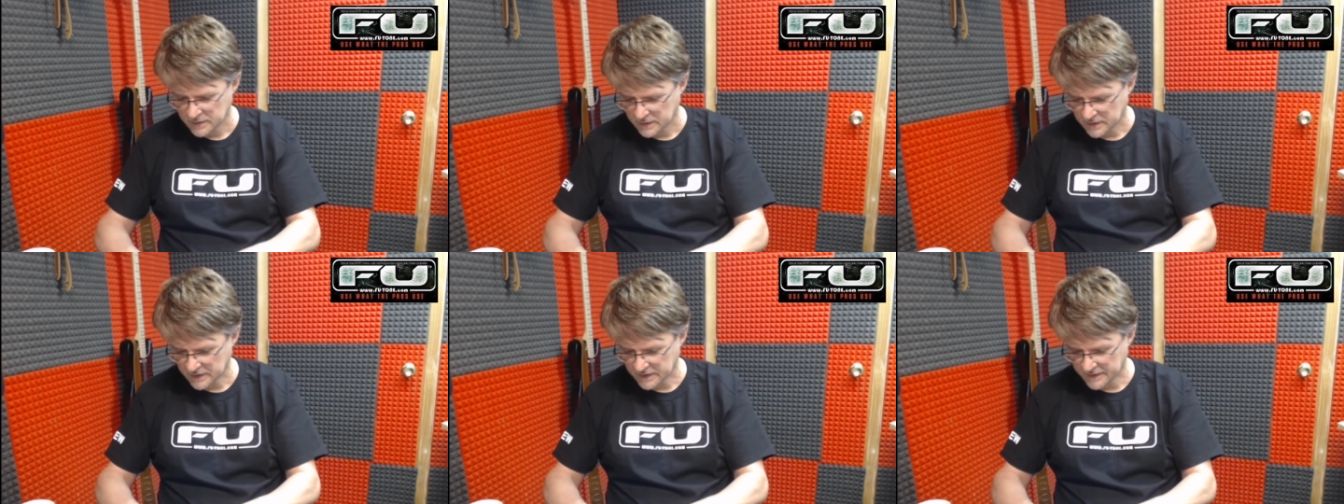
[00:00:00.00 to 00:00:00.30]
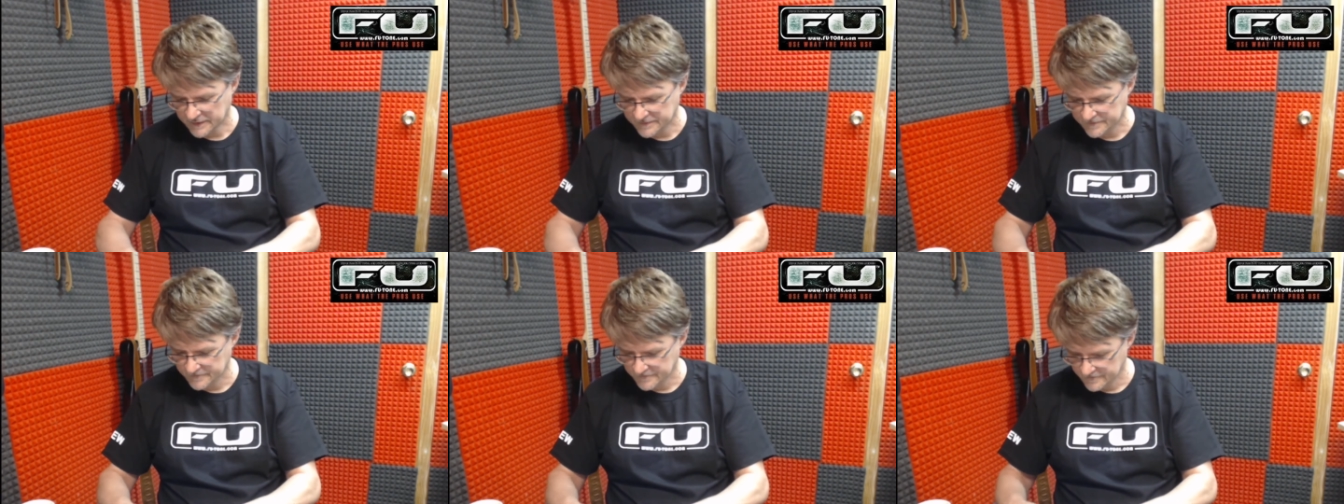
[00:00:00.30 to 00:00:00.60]

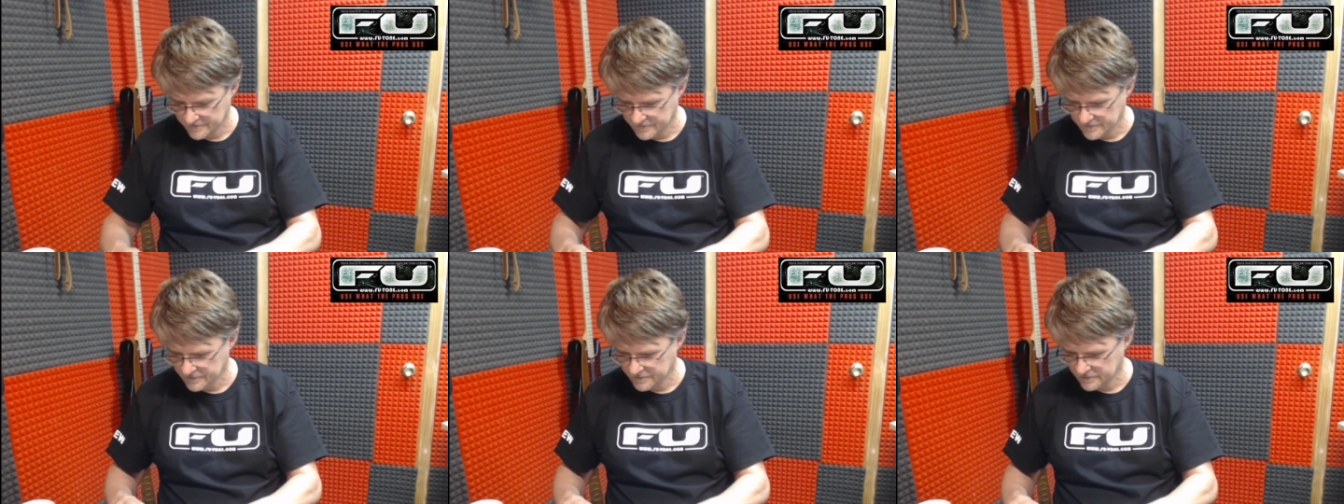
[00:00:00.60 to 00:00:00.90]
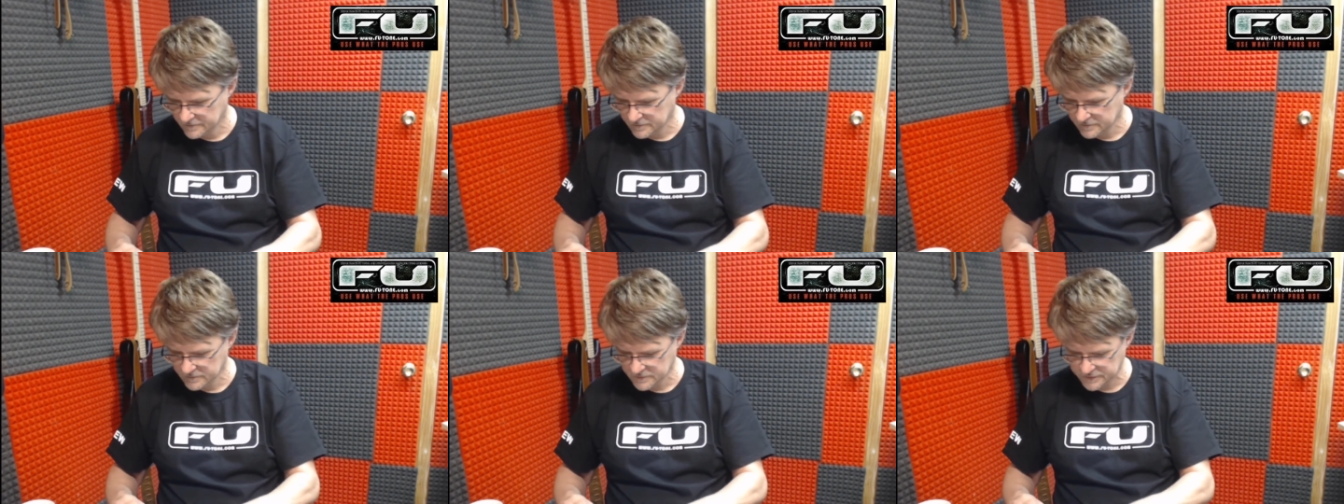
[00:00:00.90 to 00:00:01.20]
Alright,
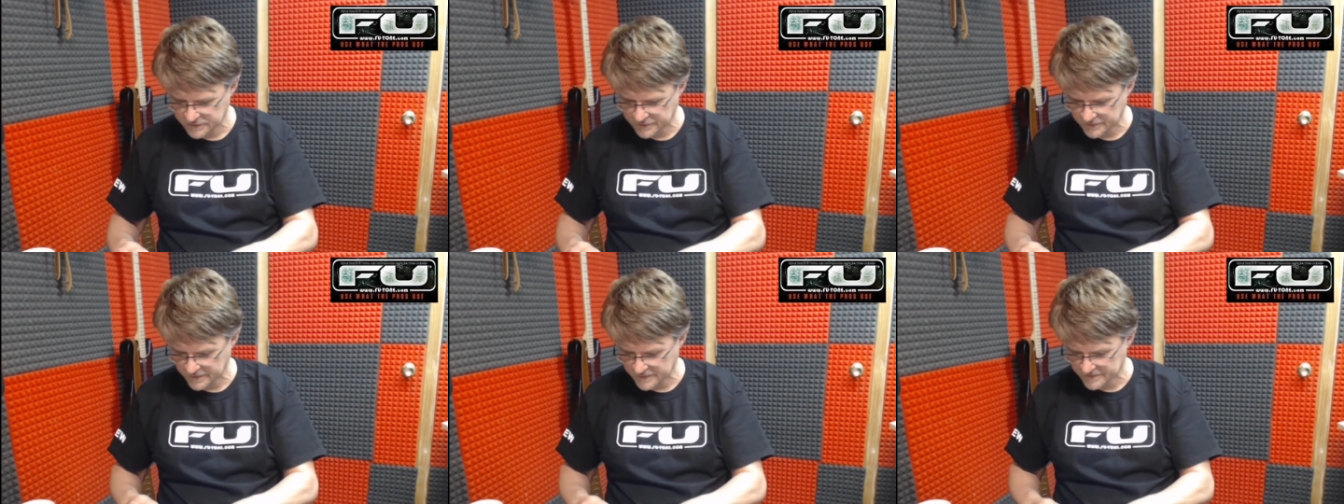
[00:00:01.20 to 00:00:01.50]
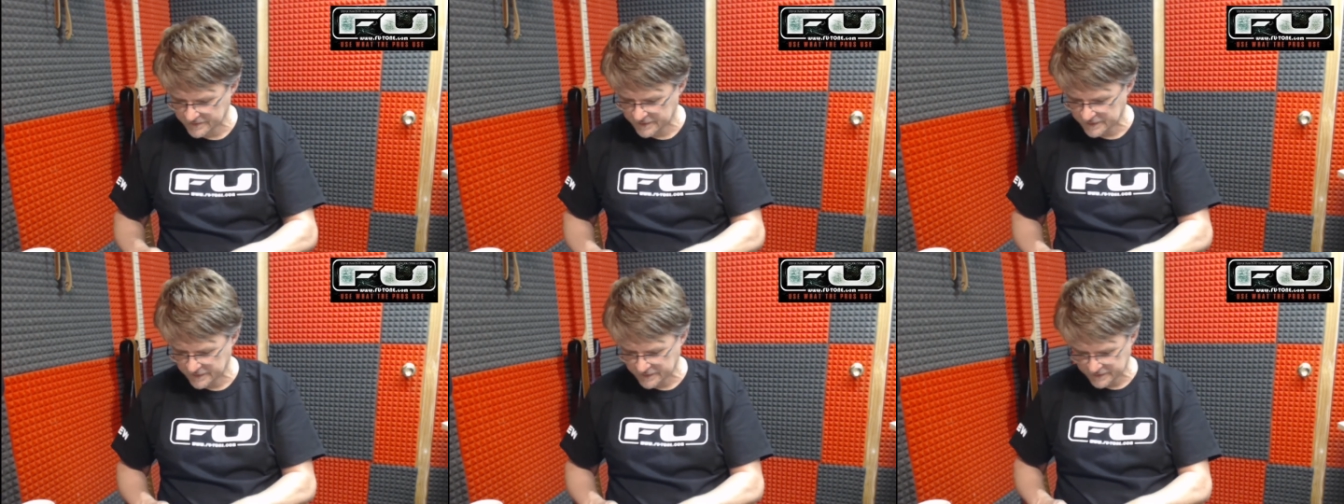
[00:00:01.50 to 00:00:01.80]
so what I'm
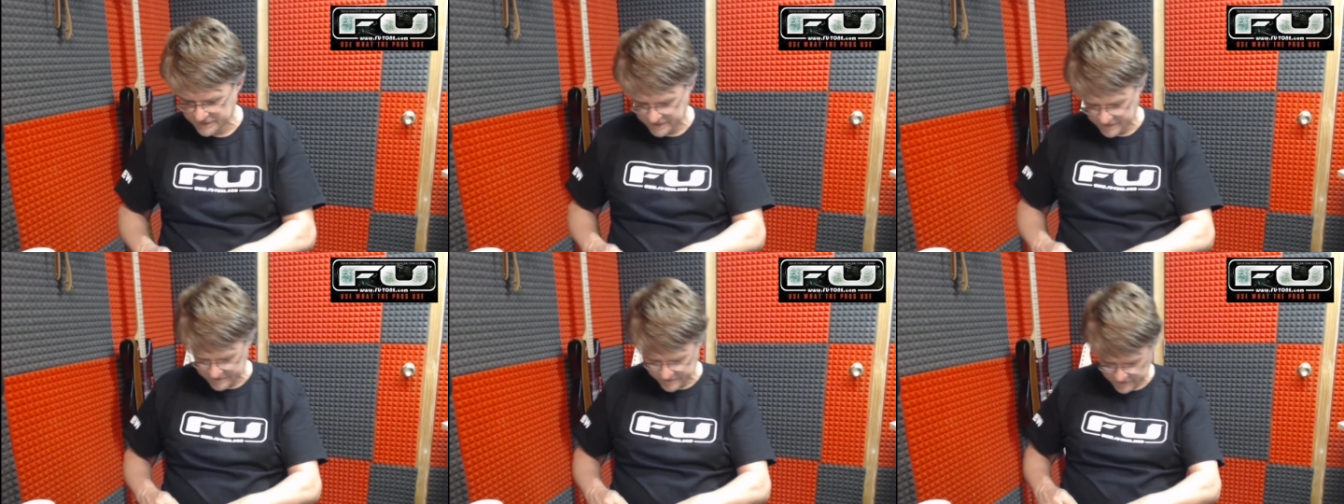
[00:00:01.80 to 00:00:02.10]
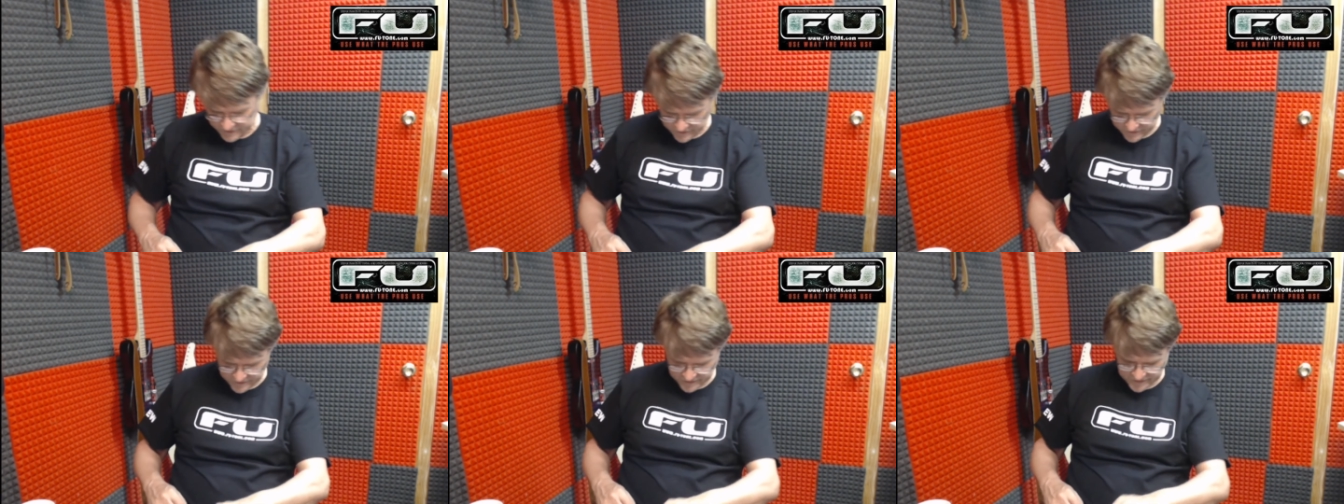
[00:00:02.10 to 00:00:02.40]
going to do is I'm going to go